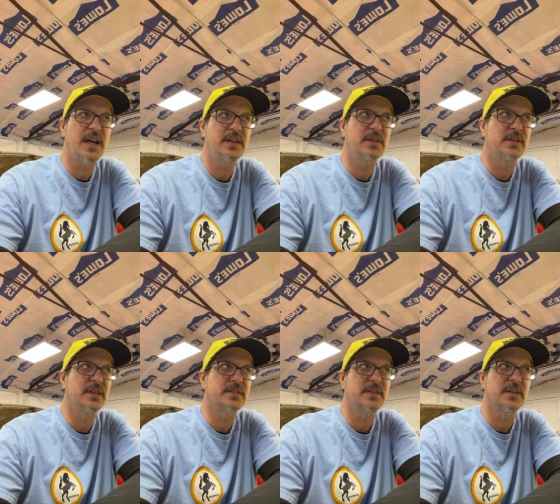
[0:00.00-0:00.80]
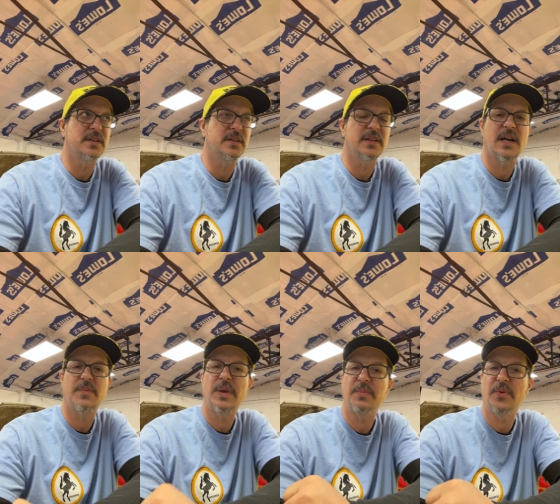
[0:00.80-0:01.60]
know that a lot
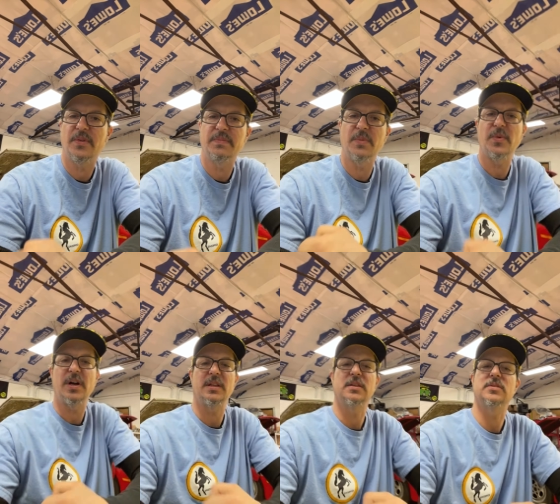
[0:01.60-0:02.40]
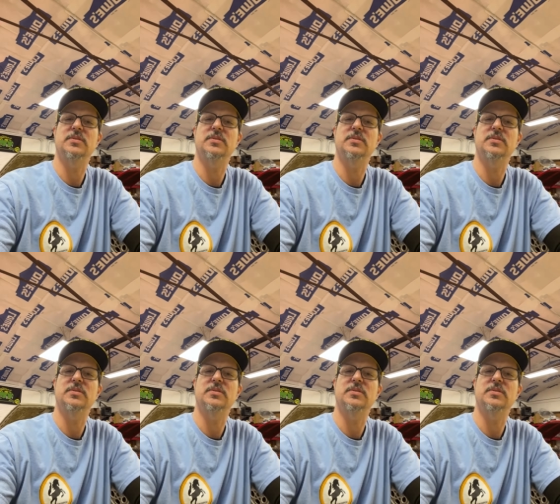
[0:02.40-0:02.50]
of people have been wanting